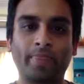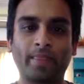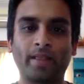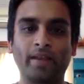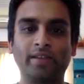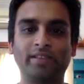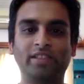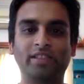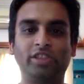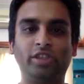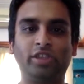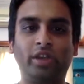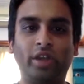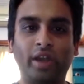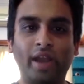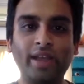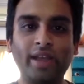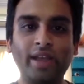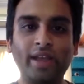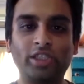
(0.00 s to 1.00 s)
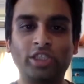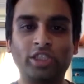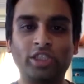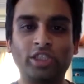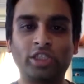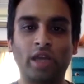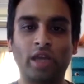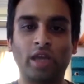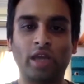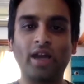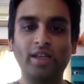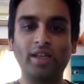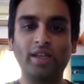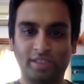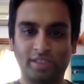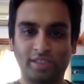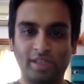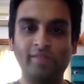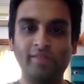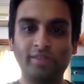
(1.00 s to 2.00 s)
stretch
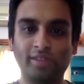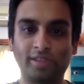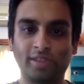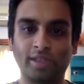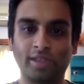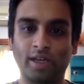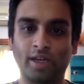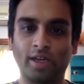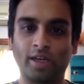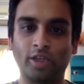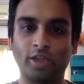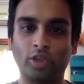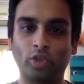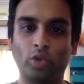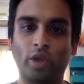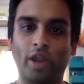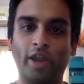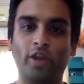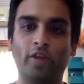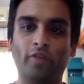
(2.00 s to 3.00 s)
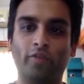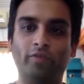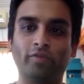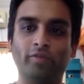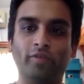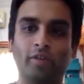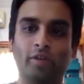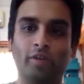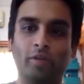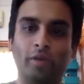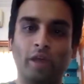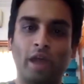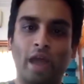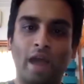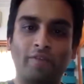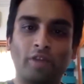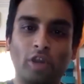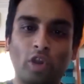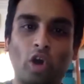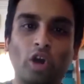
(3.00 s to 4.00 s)
ourselves to kind of
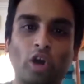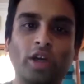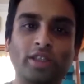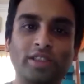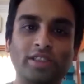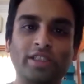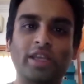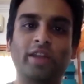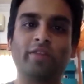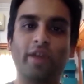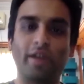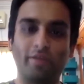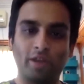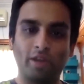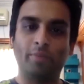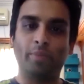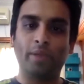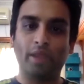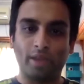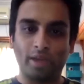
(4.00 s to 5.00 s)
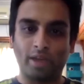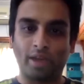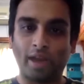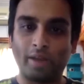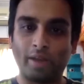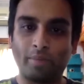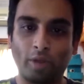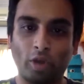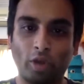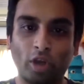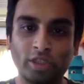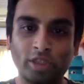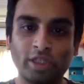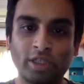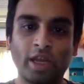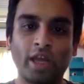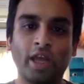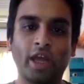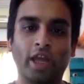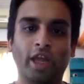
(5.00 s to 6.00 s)
have a longer survival period, right? Because
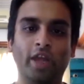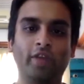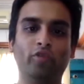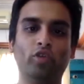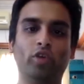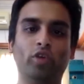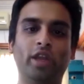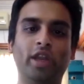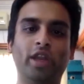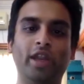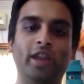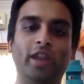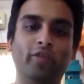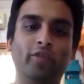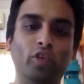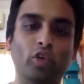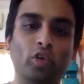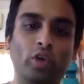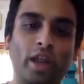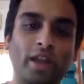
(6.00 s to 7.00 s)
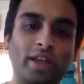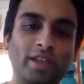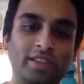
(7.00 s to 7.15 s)
if you look at a